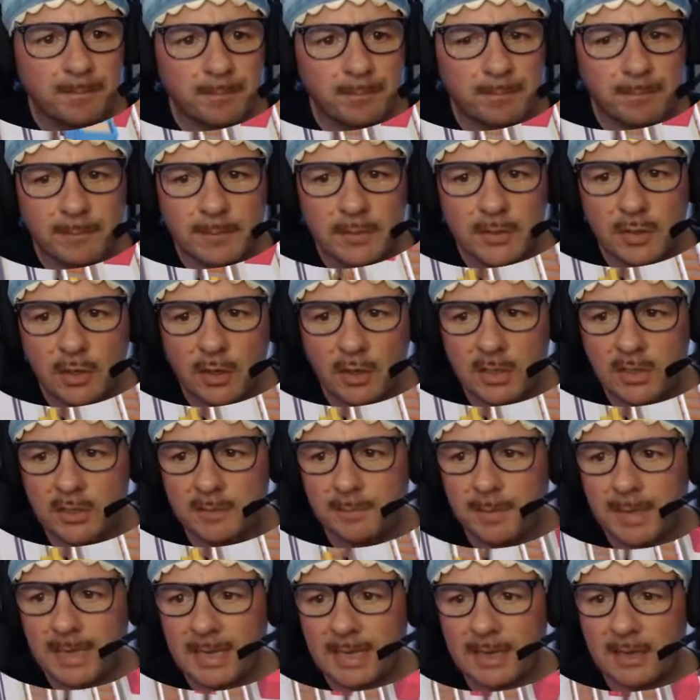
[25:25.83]
Circuits
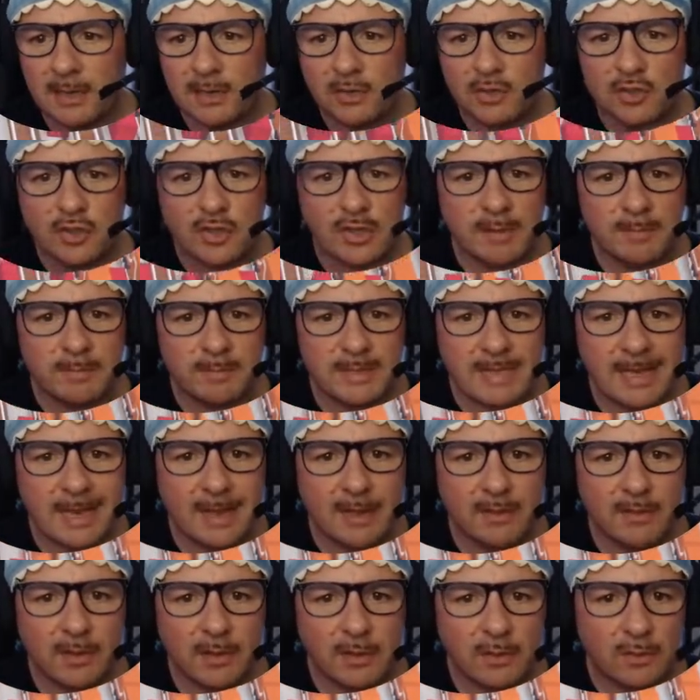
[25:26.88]
being shipped
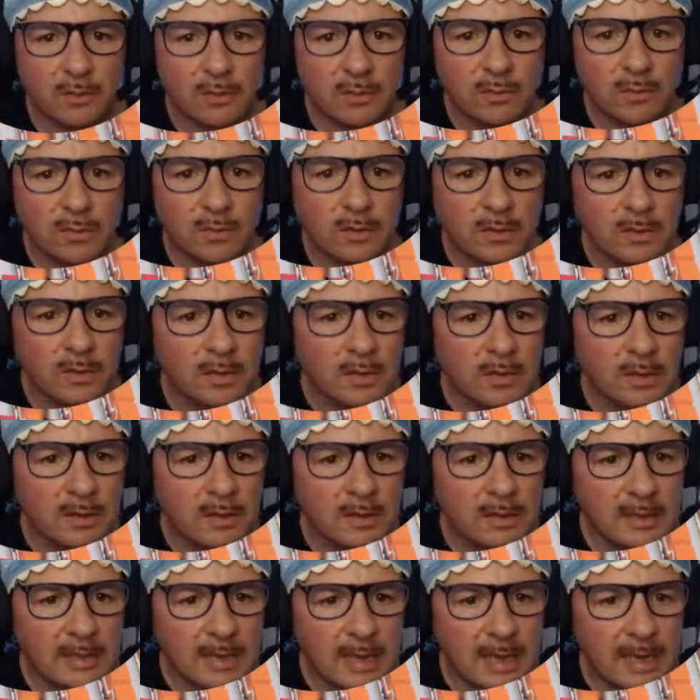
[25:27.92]
out, though.
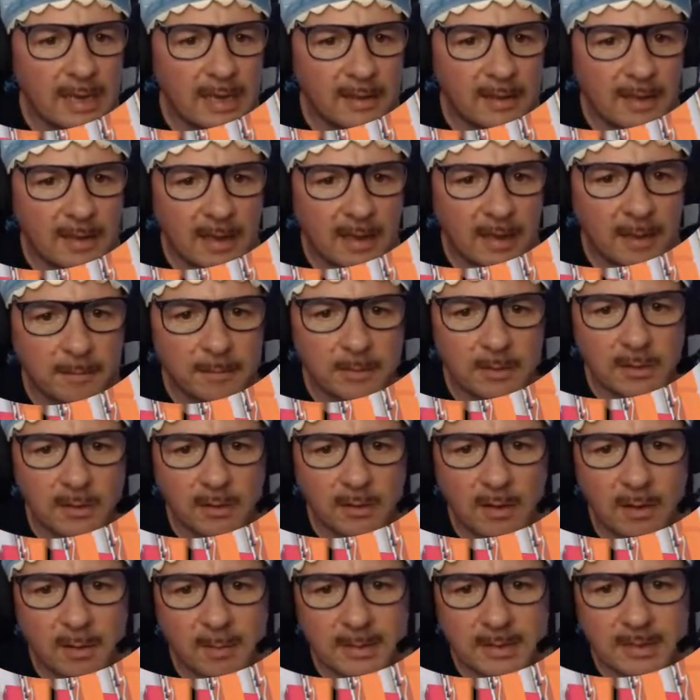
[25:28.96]
Yeah, here they come. So they'll
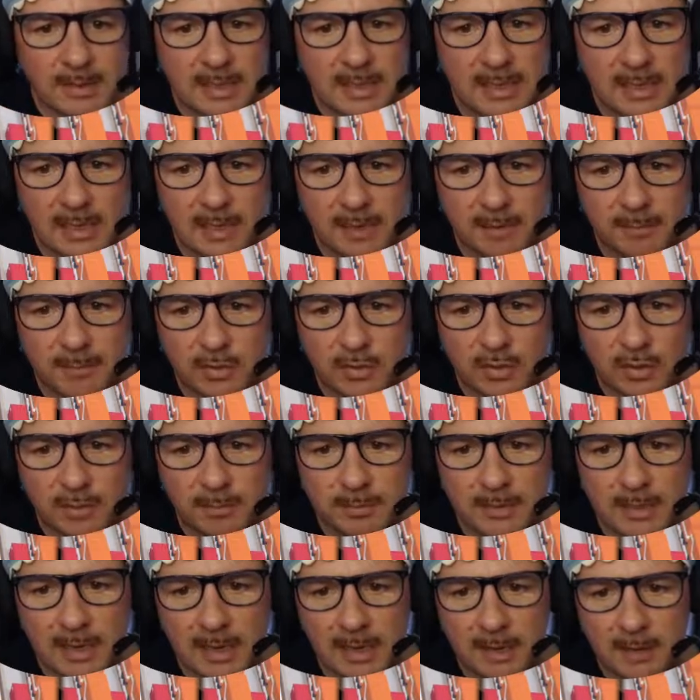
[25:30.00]
come into here and be
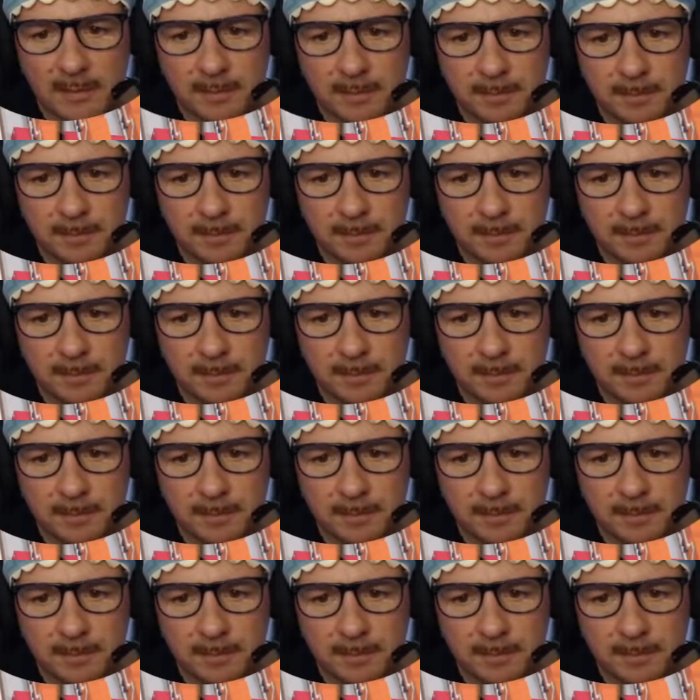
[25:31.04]
shipped out.